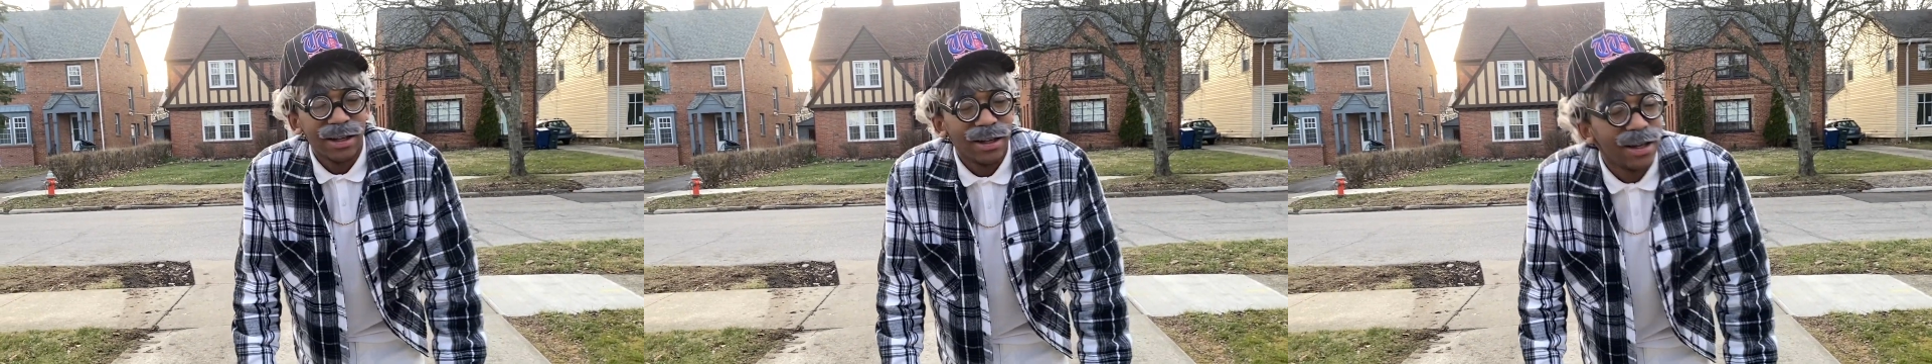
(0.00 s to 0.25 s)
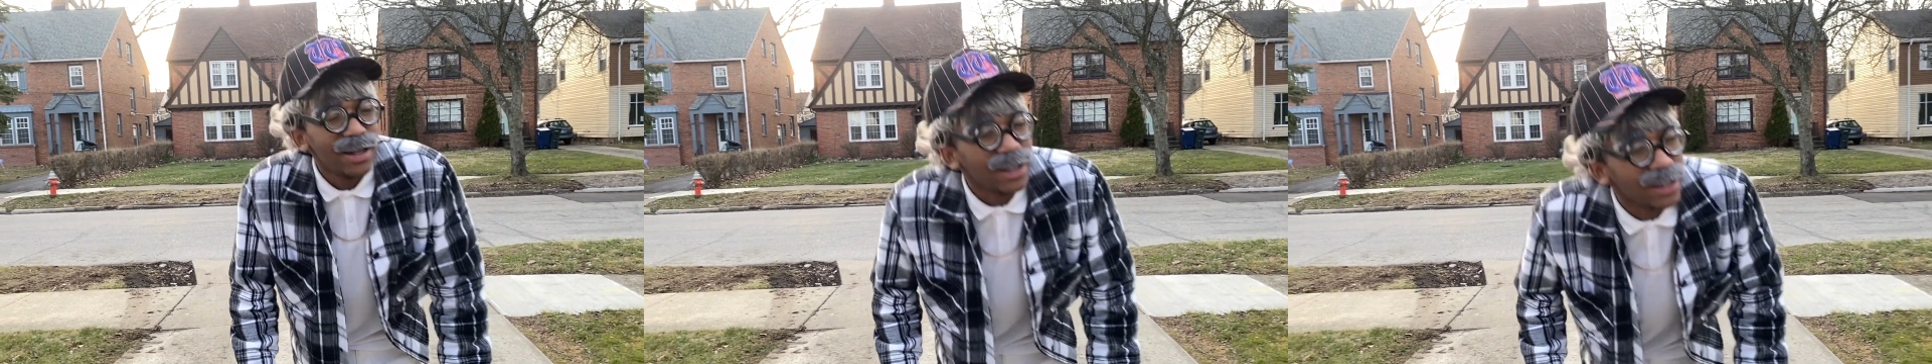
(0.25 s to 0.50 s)

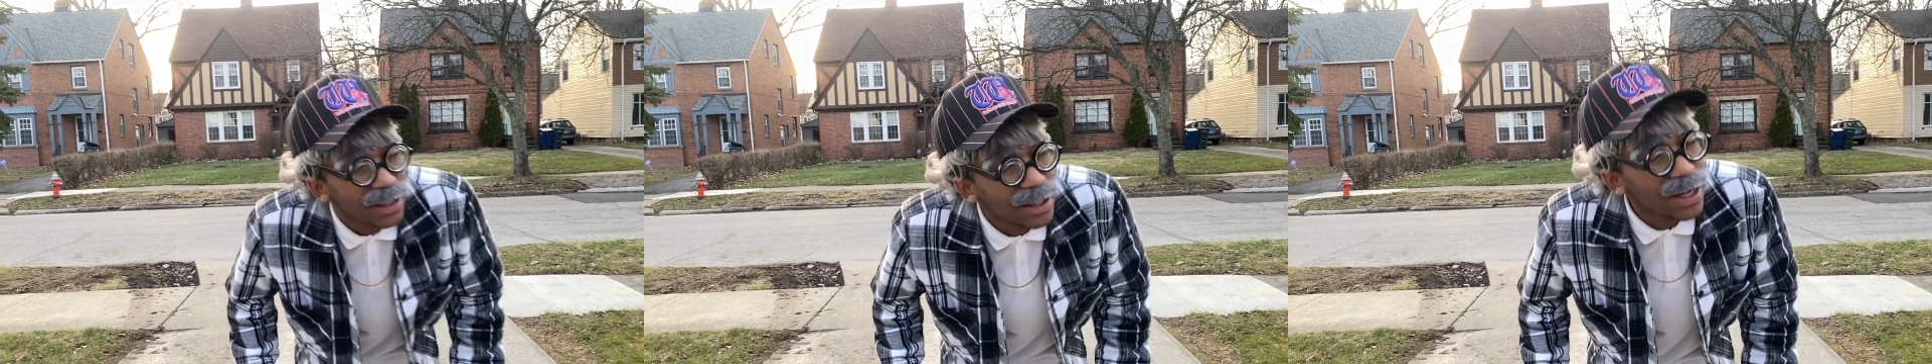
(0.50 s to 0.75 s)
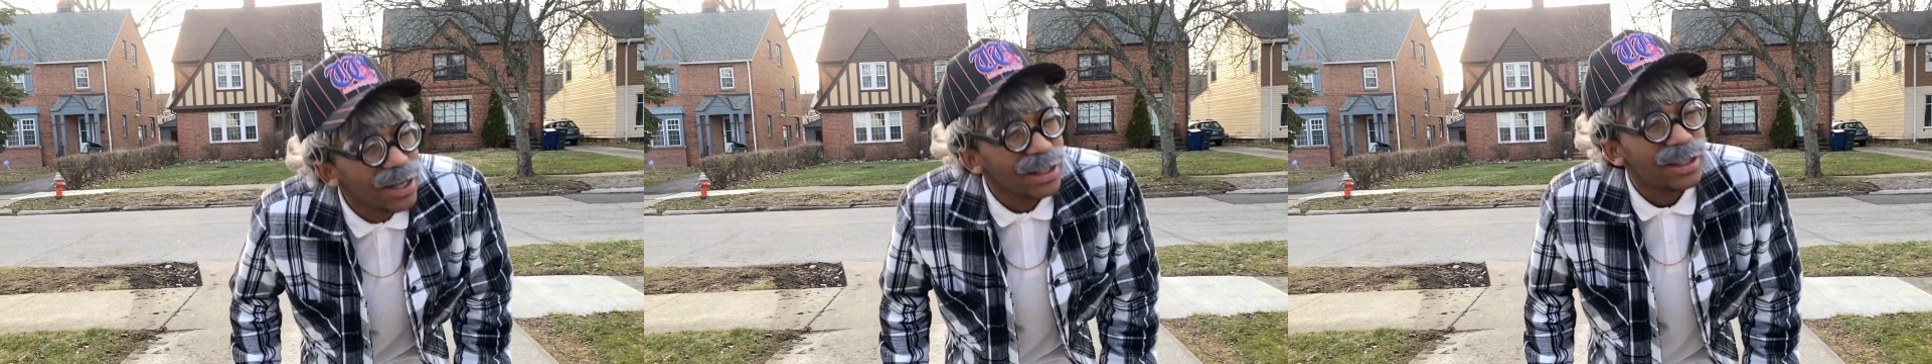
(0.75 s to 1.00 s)
Nurse,
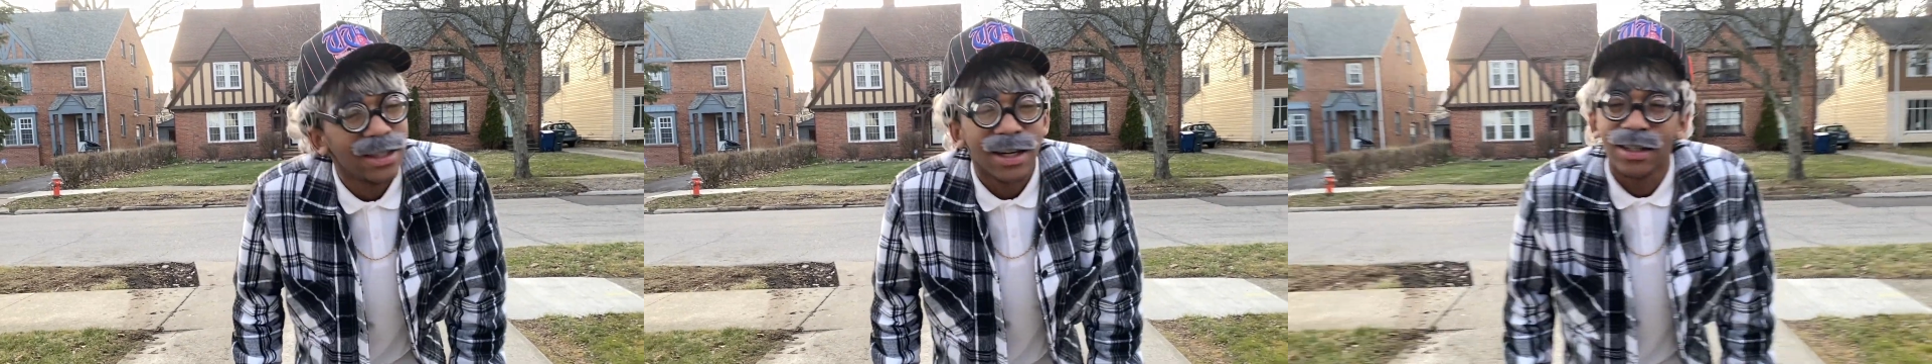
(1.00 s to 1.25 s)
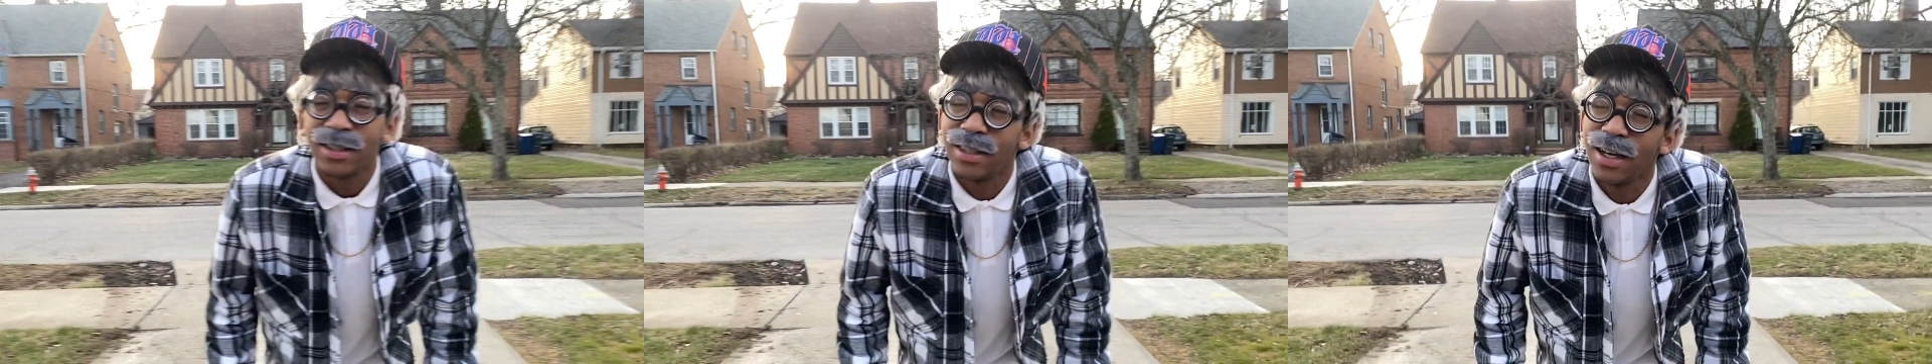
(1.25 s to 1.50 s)
nurse,
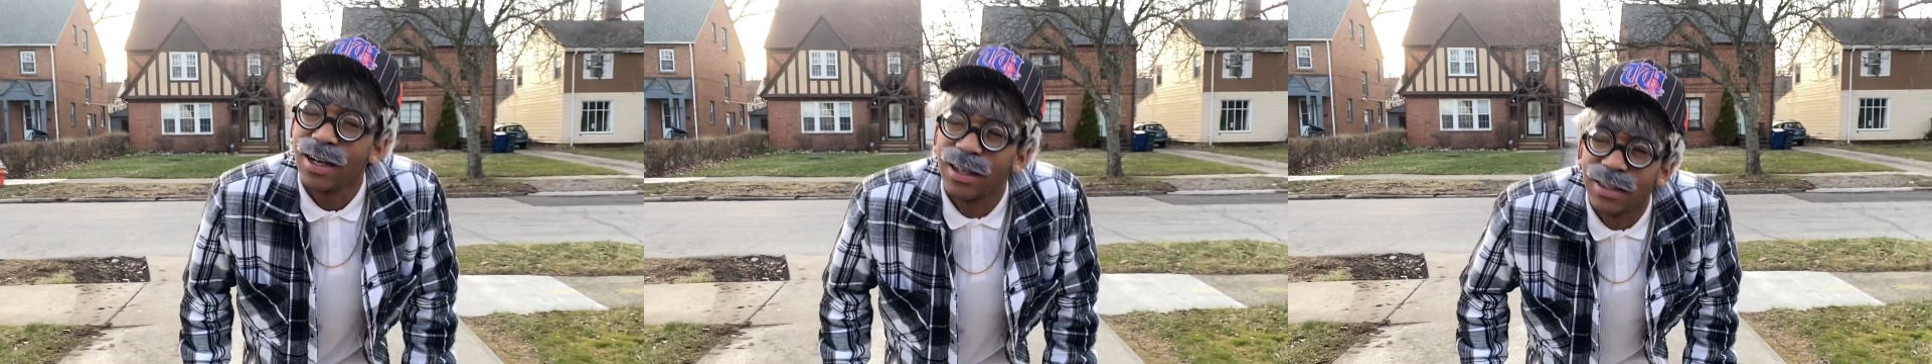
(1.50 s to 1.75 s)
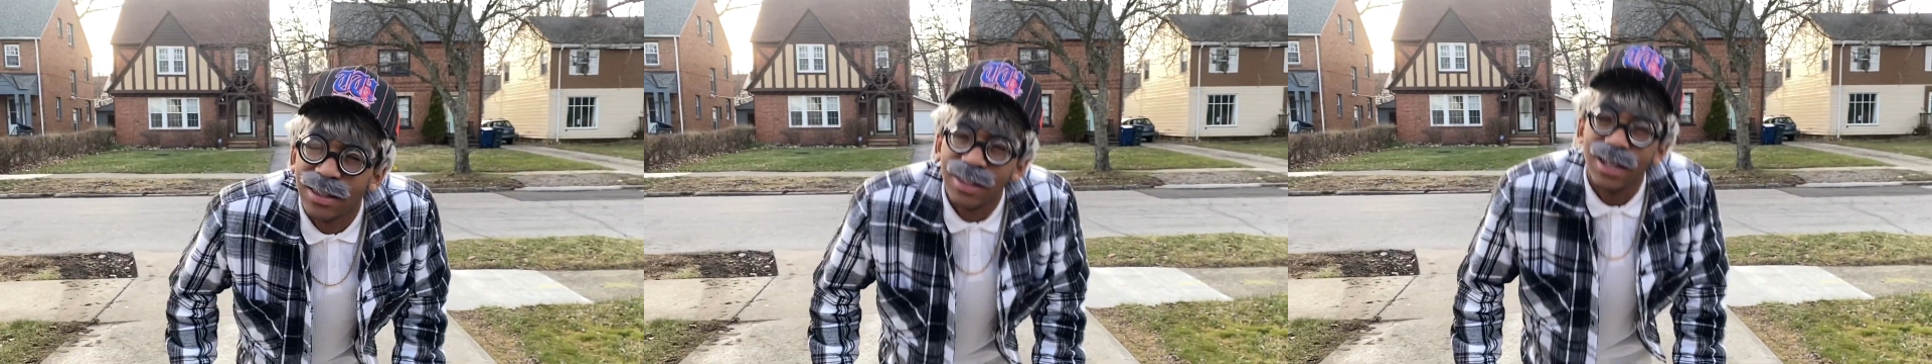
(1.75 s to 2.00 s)
nurse,
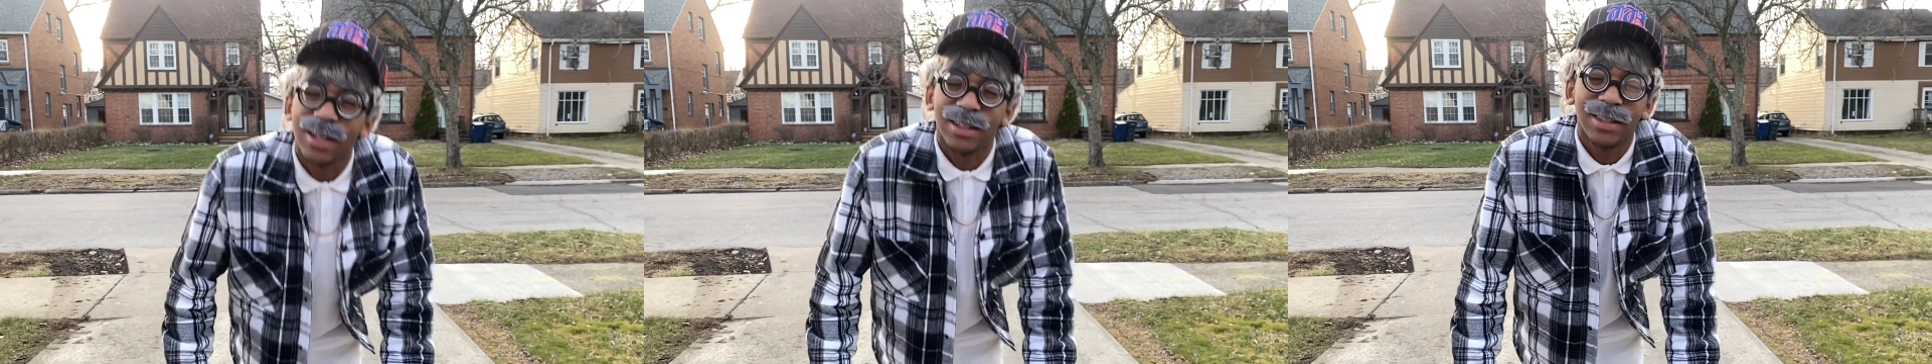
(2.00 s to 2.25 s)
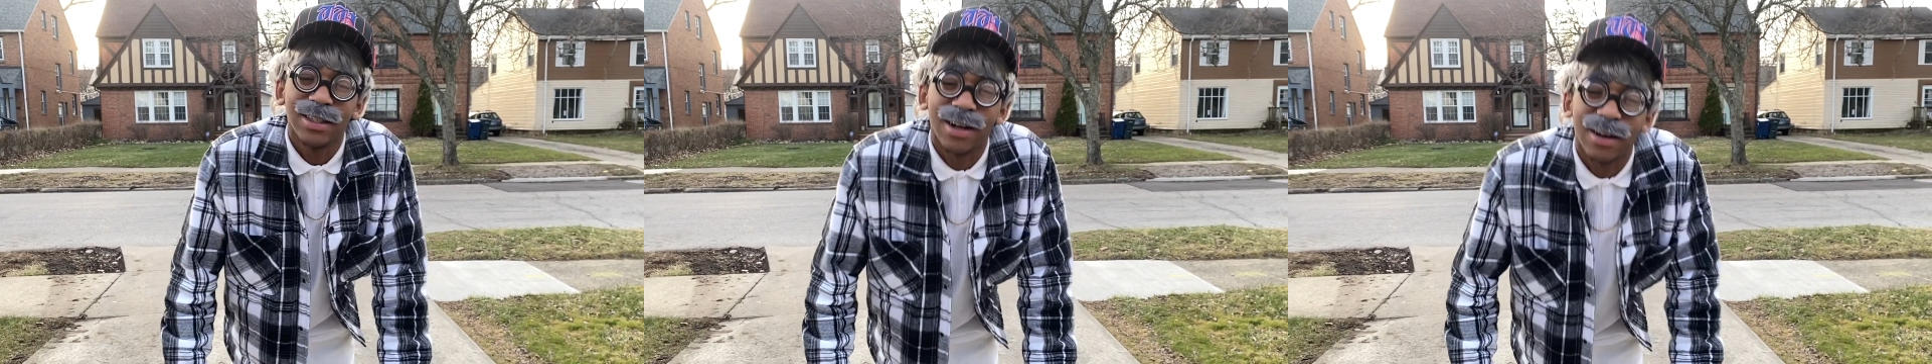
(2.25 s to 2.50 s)
nurse, nurse.
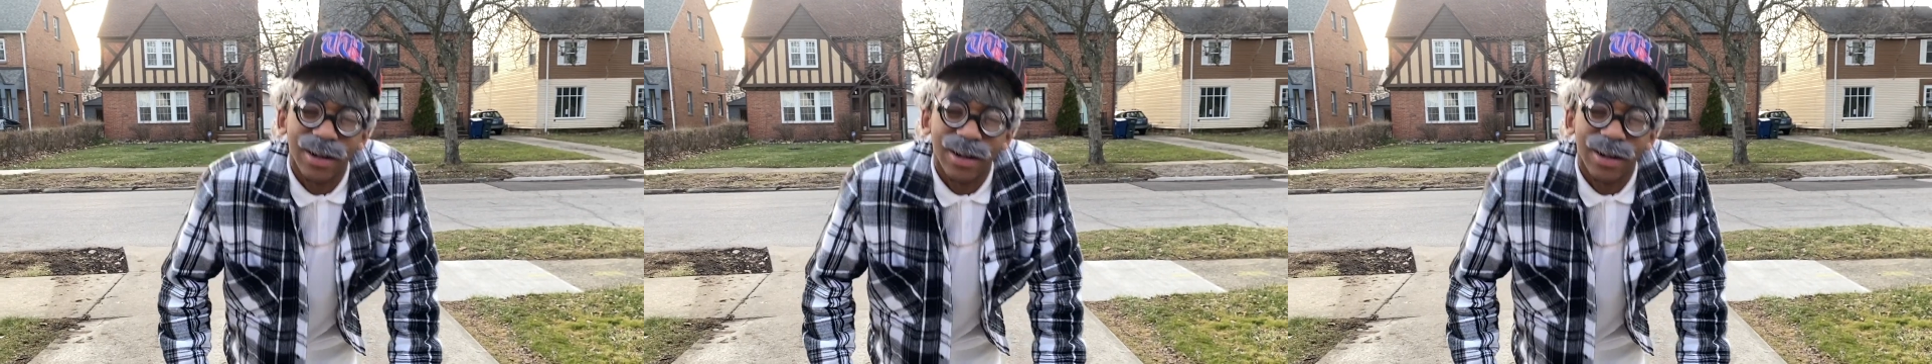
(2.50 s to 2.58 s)
You don't